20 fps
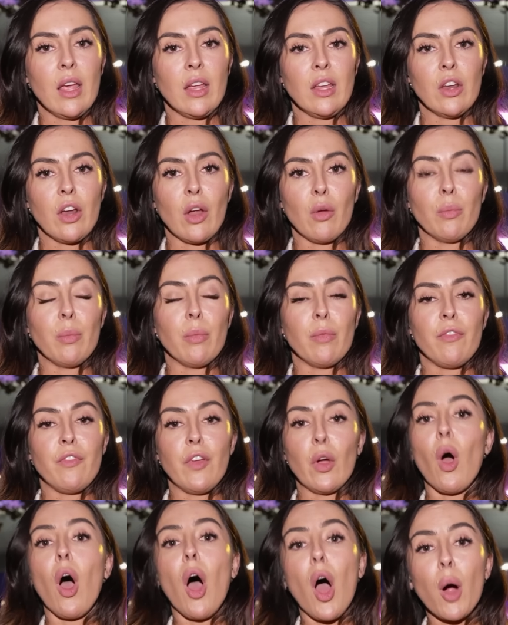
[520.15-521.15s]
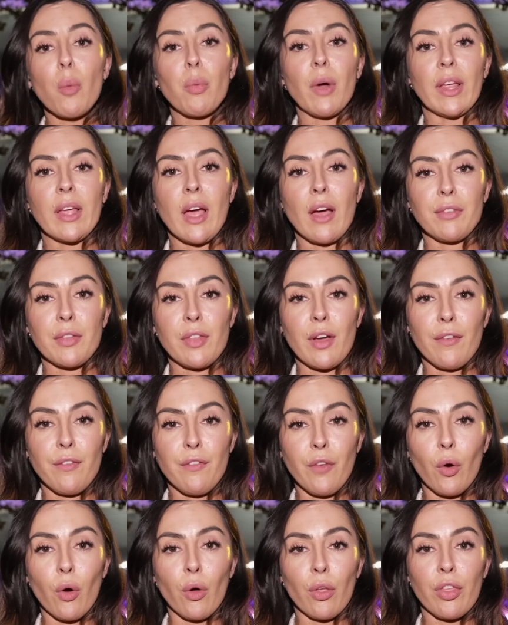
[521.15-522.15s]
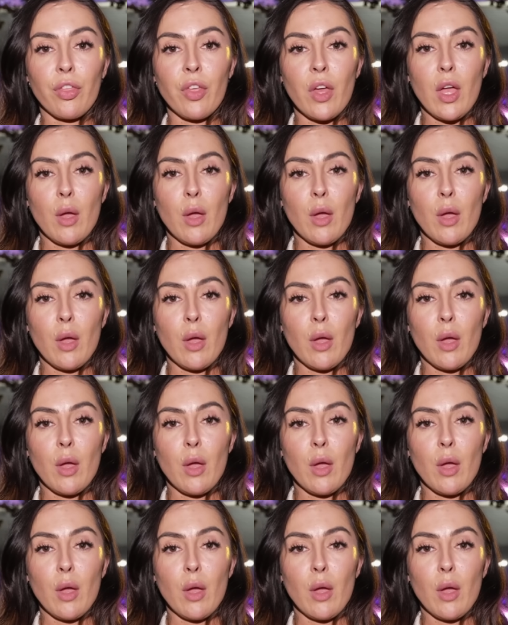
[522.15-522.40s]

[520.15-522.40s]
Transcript: you know, feel heartbreak after that fourth